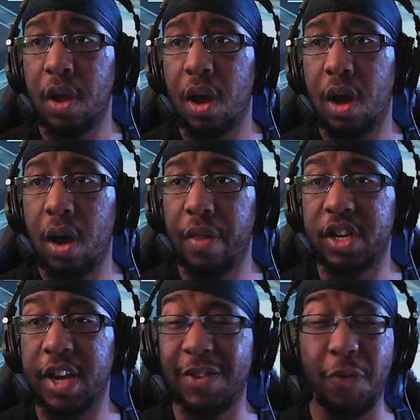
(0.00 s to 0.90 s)
The
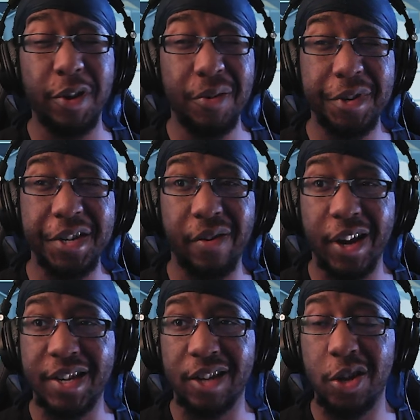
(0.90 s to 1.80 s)
chance for a huge Easter egg
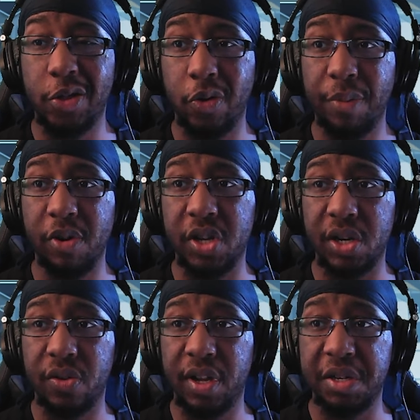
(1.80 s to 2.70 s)
is actually 30%,
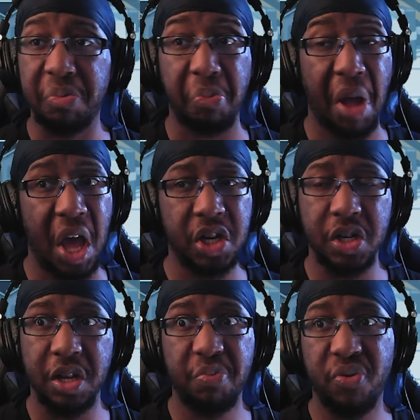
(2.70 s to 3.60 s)
so that's
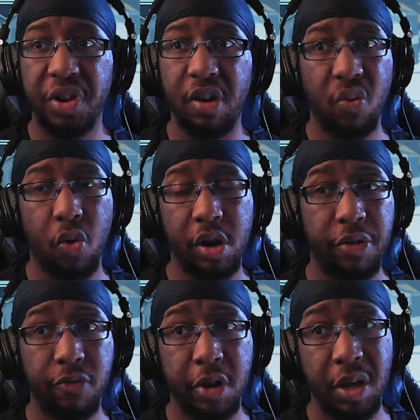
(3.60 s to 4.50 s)
actually pretty good. 1 in
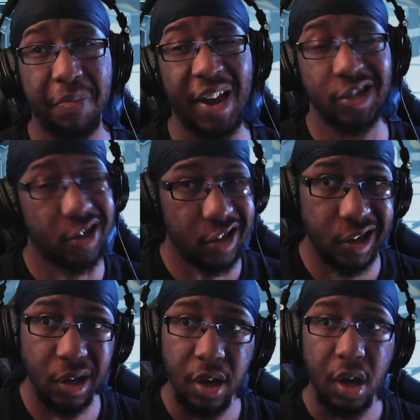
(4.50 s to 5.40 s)
3,
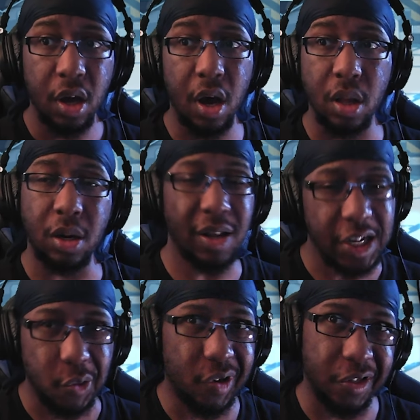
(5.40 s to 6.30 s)
basically. A little less
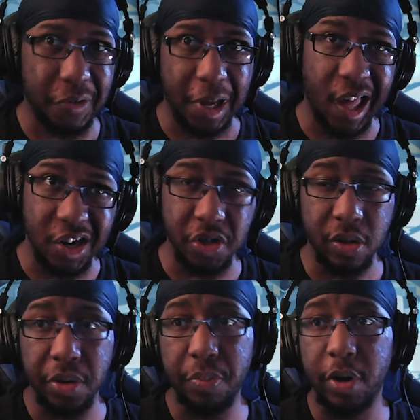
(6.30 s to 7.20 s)
than 1 in 3,
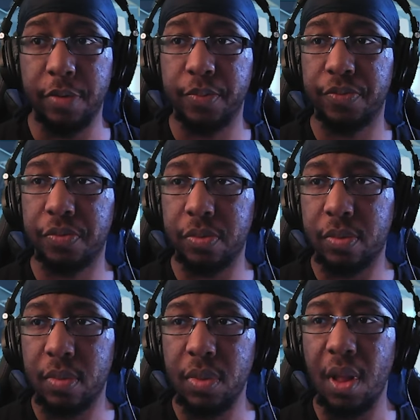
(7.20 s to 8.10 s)
actually, but
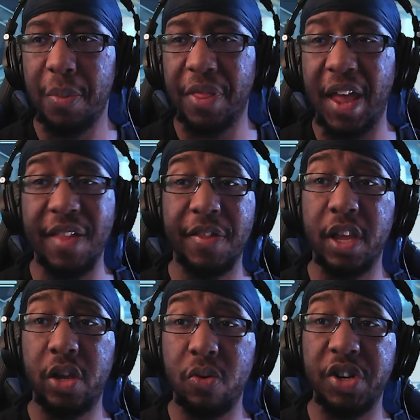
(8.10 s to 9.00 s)
not that. And then the
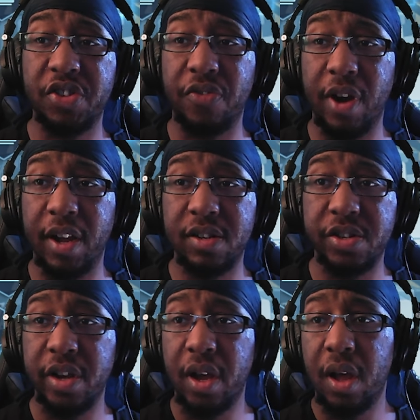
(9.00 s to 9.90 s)
huge Easter eggs
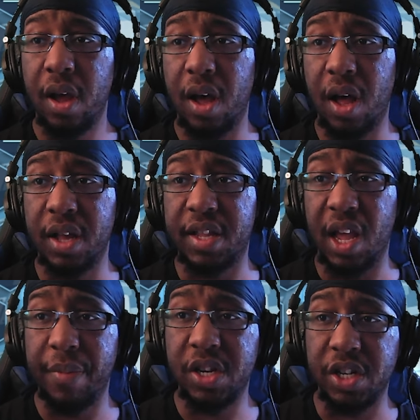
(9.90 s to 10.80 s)

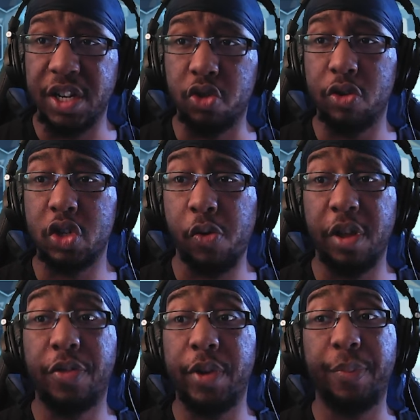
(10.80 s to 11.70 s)
damage is
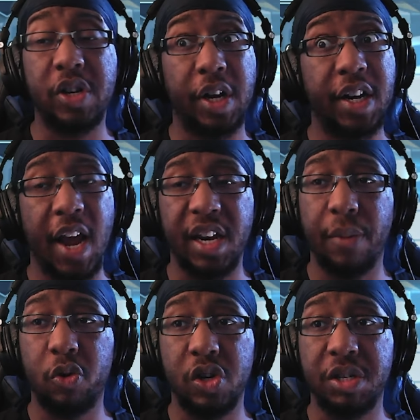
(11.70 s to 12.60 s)
323% attack
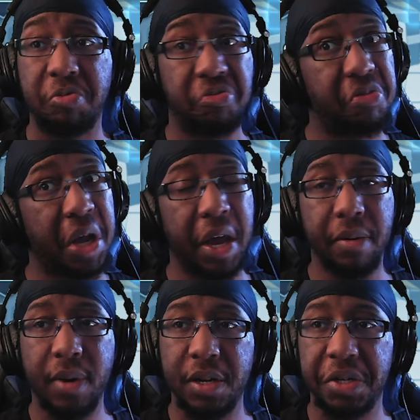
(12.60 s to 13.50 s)
damage, which is, again,
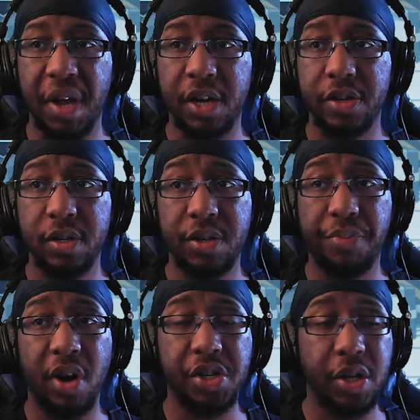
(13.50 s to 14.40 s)
that's actually
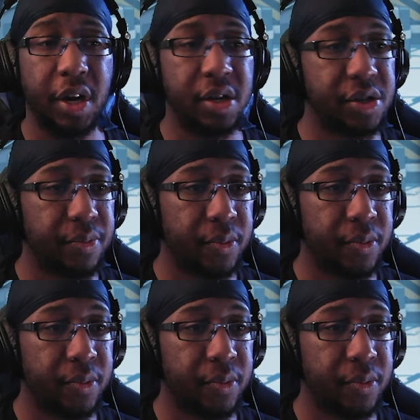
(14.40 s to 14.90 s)
surprisingly nice.